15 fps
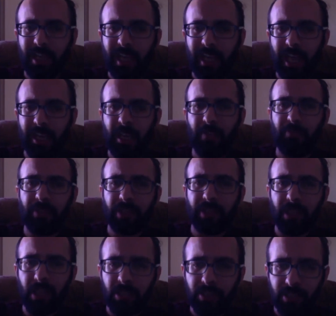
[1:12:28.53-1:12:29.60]
and
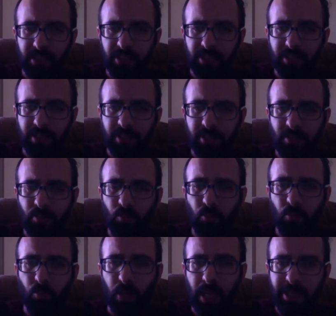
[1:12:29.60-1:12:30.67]
efficacious
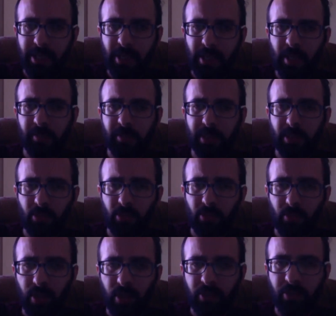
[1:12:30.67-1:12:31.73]
way of
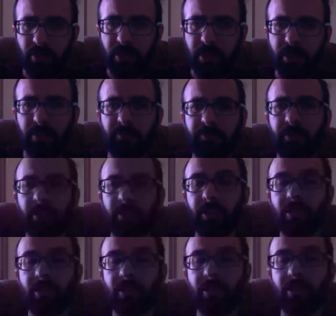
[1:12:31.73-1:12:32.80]
structuring the
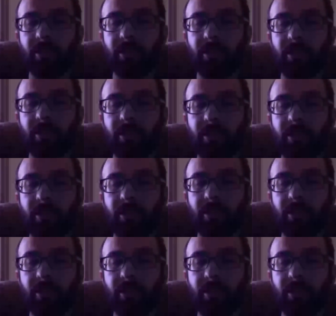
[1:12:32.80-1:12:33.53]
furniture of the world?